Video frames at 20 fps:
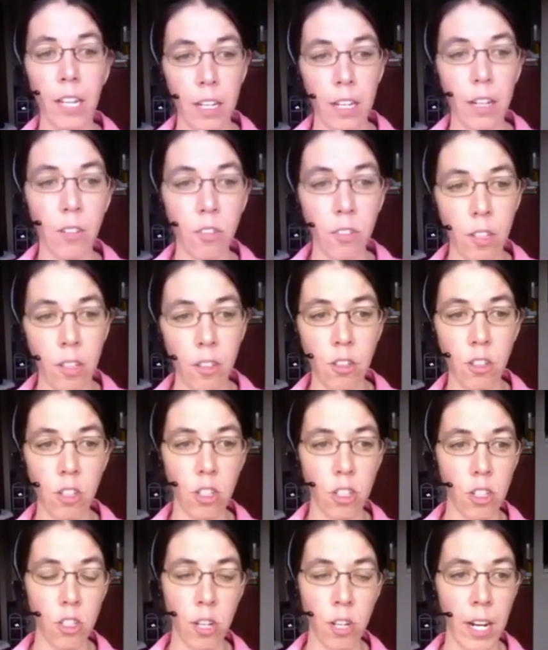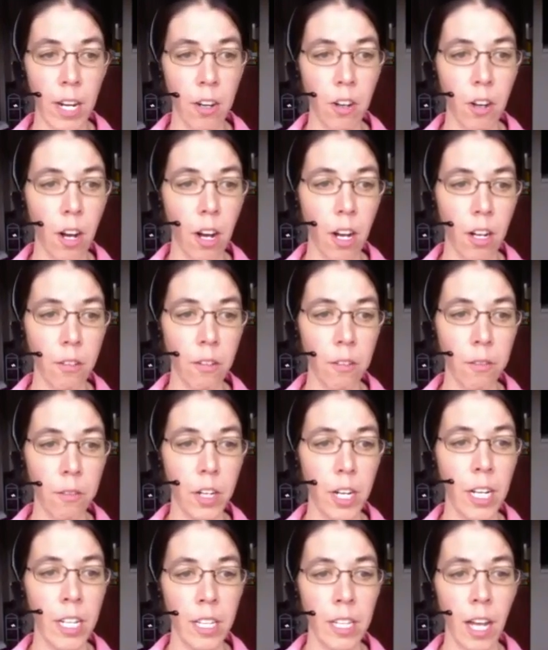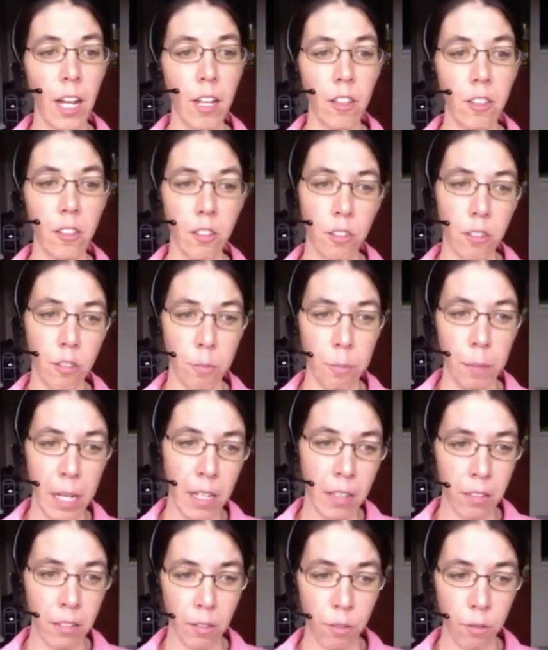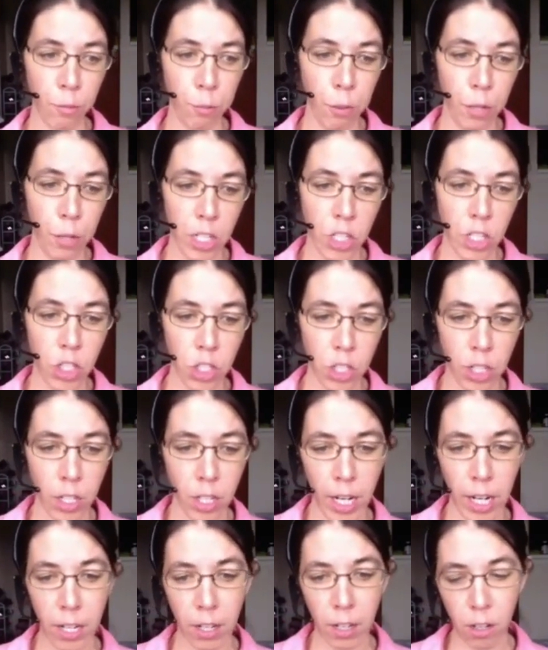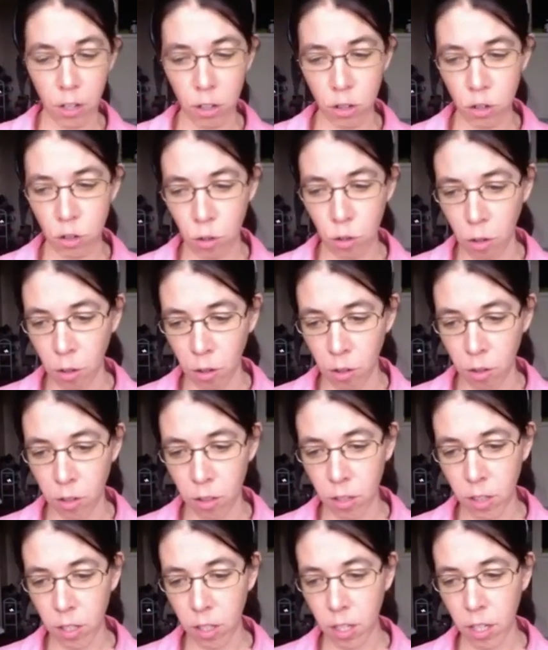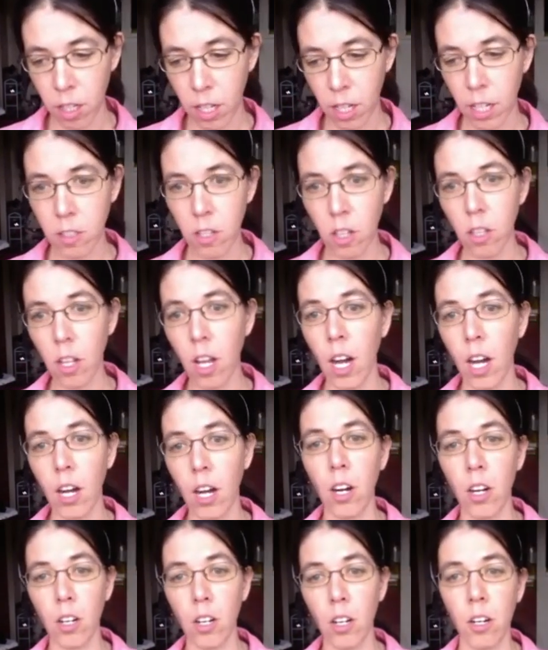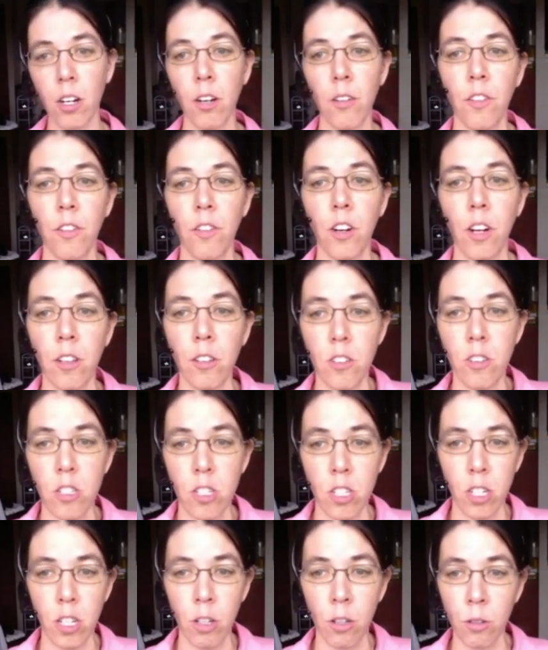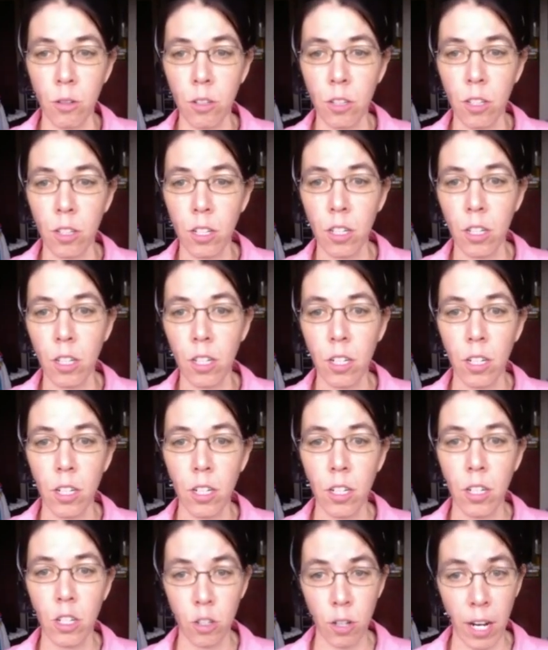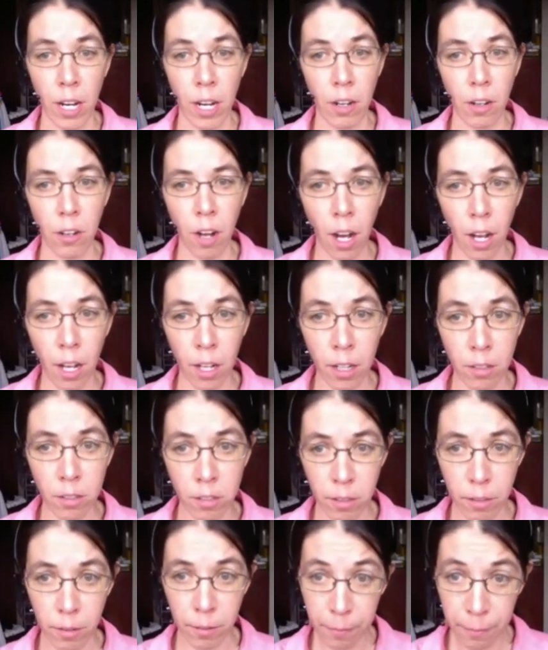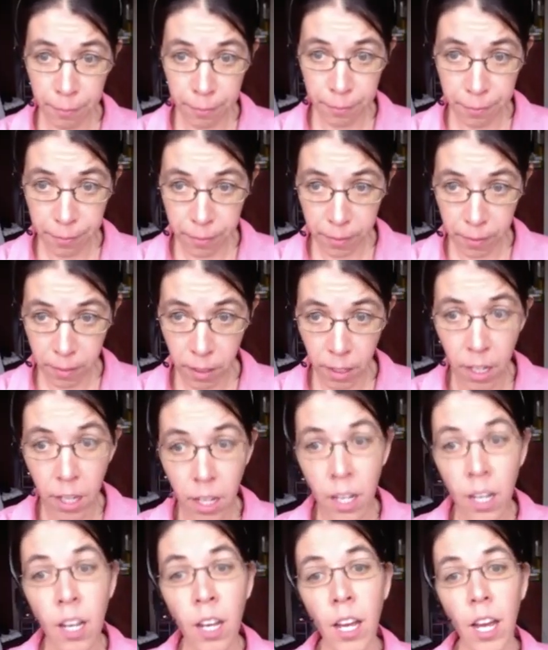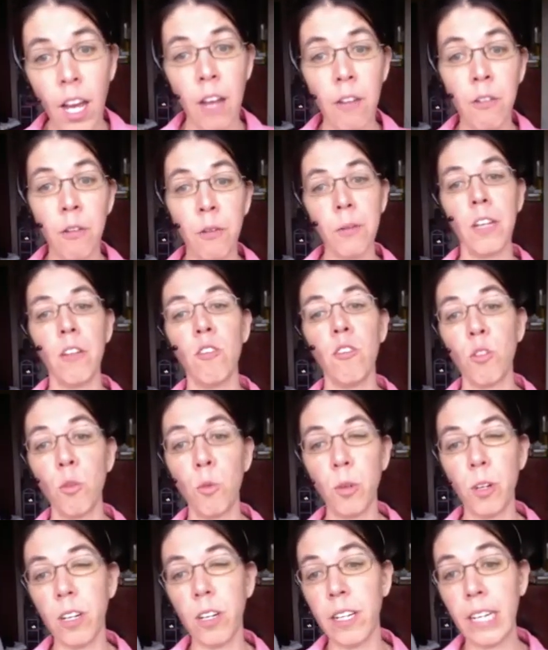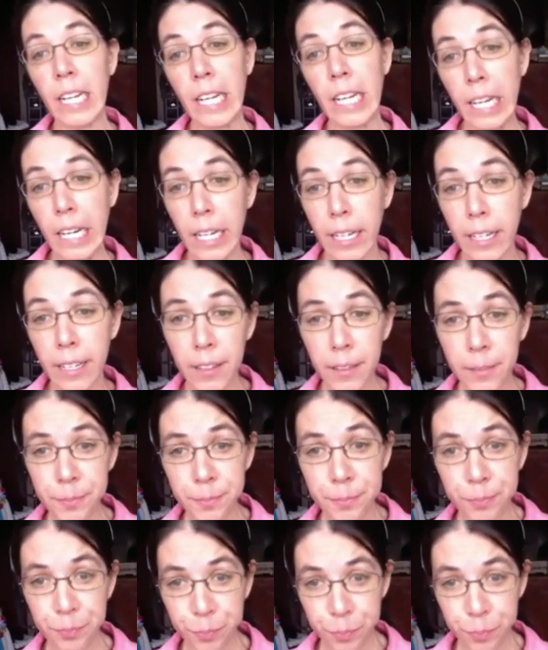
then it is easier to train our dog. When we're in that space of pressure and control, it's a lot harder for us to train our dogs. And when we use the word need,